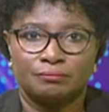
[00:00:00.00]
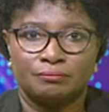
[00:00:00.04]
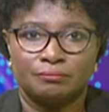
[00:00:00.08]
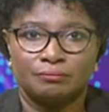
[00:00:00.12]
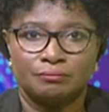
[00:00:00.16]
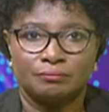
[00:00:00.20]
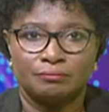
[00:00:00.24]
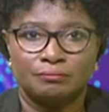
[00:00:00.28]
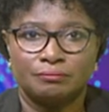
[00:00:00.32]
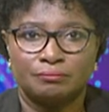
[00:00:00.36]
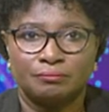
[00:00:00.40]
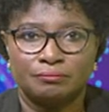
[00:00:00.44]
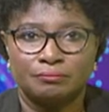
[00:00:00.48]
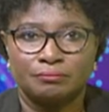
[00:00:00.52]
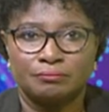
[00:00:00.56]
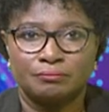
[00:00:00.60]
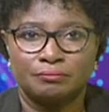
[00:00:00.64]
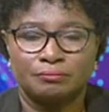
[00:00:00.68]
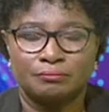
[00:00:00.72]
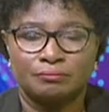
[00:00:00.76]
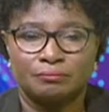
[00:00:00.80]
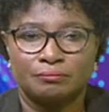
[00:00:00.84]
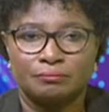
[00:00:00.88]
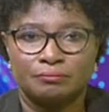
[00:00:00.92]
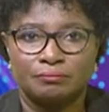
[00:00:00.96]

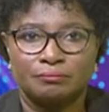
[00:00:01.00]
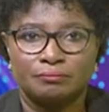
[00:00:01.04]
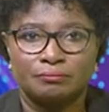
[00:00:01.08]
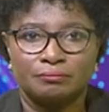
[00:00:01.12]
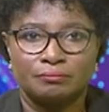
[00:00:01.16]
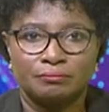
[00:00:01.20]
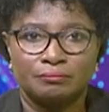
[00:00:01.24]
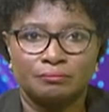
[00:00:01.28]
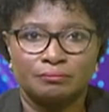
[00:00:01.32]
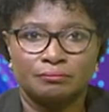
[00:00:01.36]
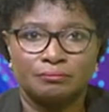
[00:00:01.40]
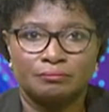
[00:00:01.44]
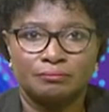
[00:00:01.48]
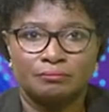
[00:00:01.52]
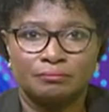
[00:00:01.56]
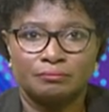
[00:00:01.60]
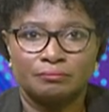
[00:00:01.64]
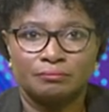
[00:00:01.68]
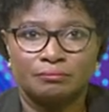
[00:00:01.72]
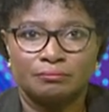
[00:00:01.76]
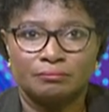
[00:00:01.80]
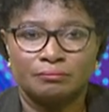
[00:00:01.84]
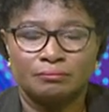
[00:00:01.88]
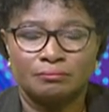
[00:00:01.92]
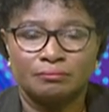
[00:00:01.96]

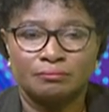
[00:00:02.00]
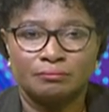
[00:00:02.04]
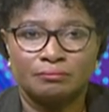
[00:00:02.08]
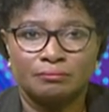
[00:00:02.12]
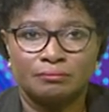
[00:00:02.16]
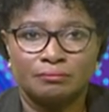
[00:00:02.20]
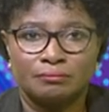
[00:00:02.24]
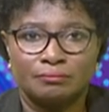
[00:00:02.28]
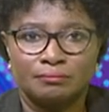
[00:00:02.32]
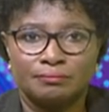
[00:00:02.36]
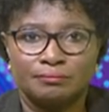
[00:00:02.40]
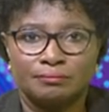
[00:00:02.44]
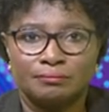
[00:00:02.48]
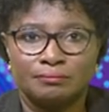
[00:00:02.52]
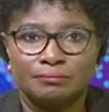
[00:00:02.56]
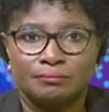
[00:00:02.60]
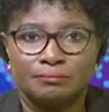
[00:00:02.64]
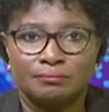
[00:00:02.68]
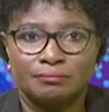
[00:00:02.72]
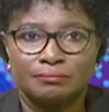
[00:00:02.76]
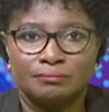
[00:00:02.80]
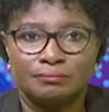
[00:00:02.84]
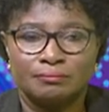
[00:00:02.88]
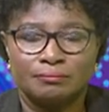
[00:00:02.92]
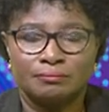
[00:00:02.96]

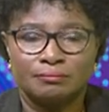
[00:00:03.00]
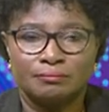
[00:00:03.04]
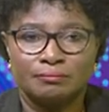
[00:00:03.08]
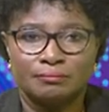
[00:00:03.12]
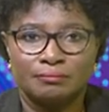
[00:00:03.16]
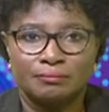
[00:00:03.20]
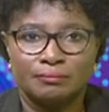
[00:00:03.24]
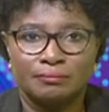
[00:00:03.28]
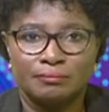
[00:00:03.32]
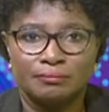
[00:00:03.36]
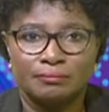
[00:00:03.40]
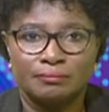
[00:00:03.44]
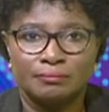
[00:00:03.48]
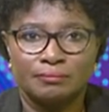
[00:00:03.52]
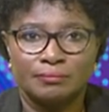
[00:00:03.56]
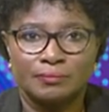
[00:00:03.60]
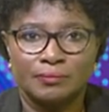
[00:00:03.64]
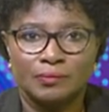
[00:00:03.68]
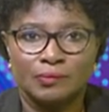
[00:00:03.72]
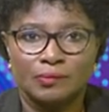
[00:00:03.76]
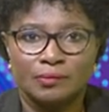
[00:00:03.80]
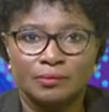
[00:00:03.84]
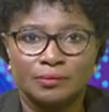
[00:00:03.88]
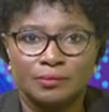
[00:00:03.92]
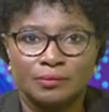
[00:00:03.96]

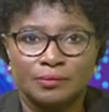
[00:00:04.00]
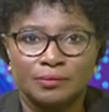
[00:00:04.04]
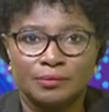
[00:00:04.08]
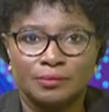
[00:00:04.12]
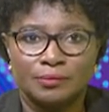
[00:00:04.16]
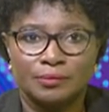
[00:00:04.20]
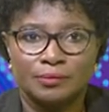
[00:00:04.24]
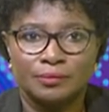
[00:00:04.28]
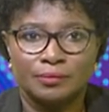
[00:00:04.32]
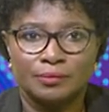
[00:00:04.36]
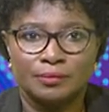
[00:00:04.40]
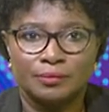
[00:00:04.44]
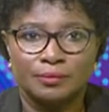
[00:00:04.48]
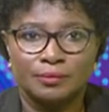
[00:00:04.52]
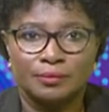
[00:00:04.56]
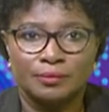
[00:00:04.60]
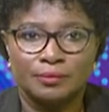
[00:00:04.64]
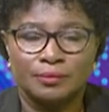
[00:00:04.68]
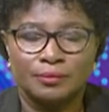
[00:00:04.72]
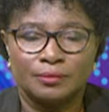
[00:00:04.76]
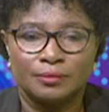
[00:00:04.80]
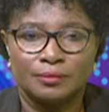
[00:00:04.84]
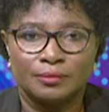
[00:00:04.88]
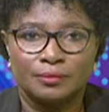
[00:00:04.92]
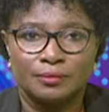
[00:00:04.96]

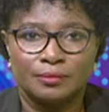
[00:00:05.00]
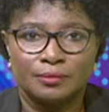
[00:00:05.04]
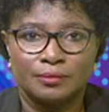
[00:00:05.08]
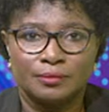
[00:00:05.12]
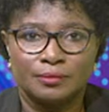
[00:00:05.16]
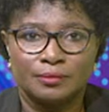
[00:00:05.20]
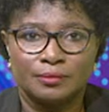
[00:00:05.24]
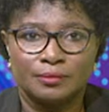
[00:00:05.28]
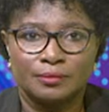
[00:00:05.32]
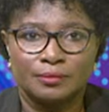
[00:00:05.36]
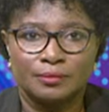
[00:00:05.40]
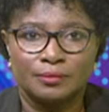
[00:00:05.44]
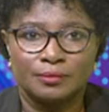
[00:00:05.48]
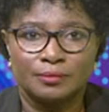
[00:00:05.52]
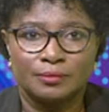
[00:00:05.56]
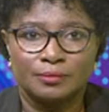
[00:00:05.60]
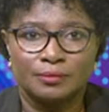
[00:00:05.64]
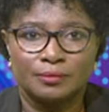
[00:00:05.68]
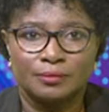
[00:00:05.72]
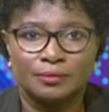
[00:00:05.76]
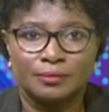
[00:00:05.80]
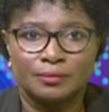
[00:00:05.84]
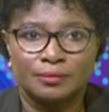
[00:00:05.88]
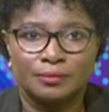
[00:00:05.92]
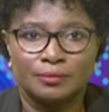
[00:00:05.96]

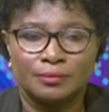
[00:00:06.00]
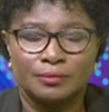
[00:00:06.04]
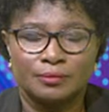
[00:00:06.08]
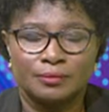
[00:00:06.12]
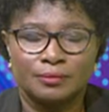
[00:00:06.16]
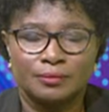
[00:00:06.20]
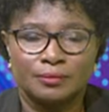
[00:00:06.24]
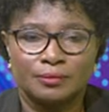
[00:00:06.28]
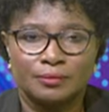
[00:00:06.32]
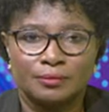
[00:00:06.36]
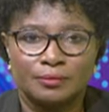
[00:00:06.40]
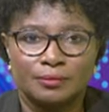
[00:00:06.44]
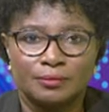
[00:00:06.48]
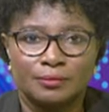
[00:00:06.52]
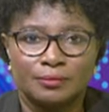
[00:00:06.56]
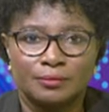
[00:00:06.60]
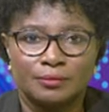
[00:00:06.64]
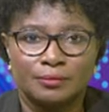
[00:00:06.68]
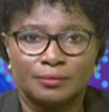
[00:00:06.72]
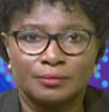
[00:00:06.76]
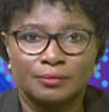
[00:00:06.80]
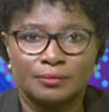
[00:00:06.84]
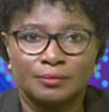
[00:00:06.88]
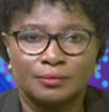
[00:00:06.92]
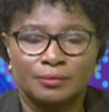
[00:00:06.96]

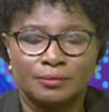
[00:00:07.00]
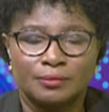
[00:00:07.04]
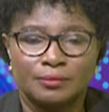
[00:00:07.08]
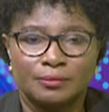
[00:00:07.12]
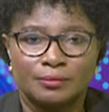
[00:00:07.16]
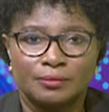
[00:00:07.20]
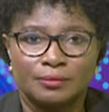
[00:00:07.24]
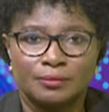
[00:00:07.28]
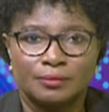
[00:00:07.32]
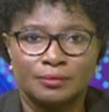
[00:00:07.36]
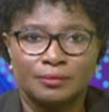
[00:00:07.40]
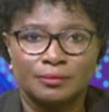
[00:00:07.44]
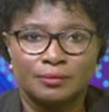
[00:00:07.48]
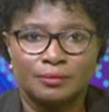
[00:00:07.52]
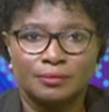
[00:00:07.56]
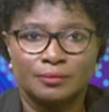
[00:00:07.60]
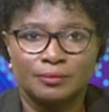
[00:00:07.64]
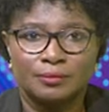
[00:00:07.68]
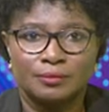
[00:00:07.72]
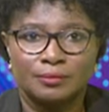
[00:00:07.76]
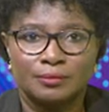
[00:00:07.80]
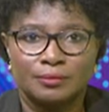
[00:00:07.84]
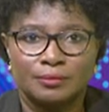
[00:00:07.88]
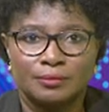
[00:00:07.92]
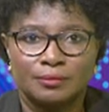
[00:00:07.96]
The person shown says nothing.